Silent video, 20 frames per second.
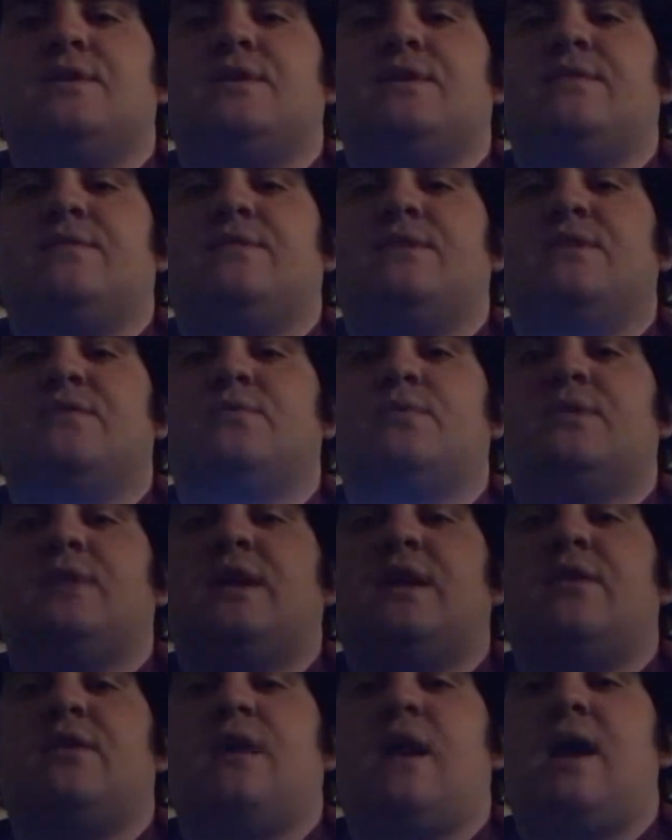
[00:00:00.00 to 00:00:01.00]
these will
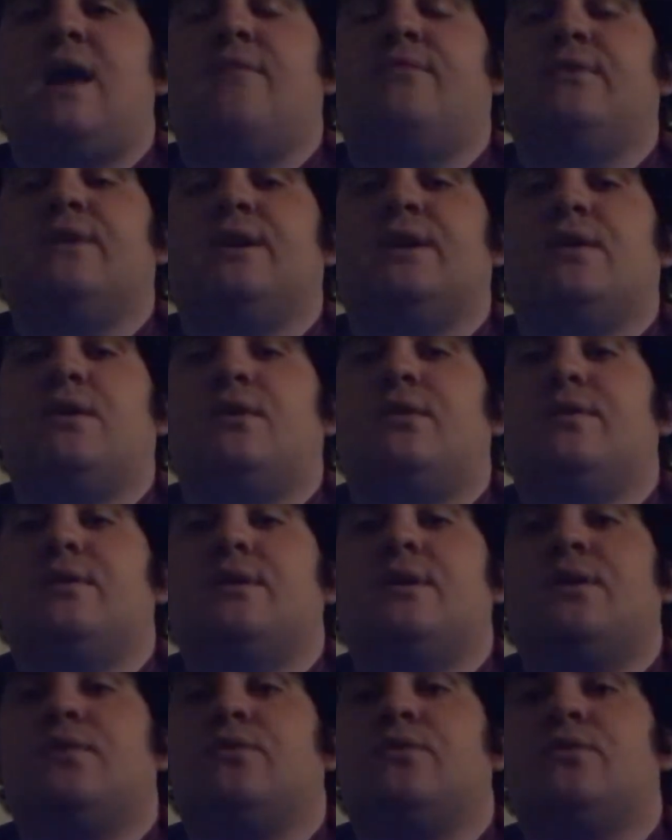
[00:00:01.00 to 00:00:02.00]
later have like all the
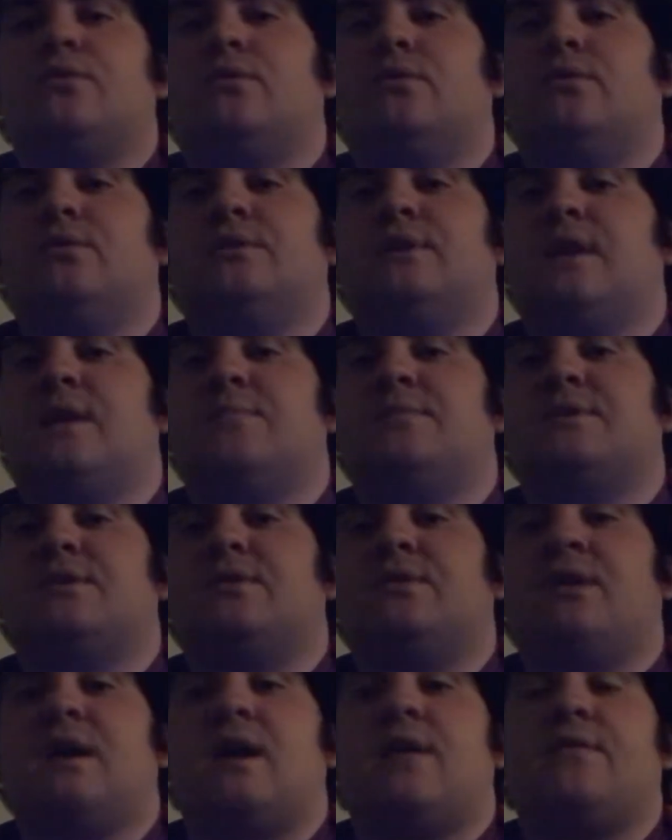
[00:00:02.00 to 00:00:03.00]
other old games that it'll
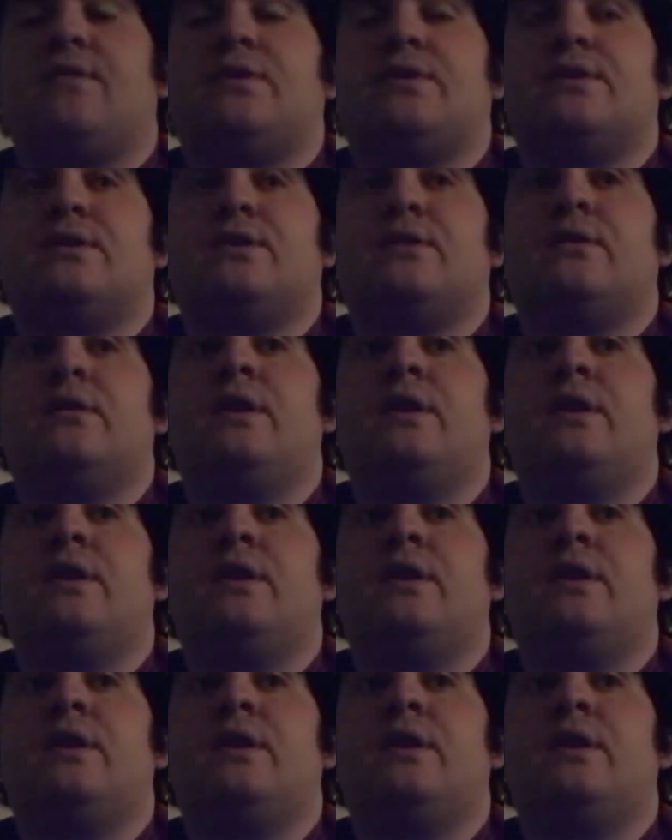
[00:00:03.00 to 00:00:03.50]
have on there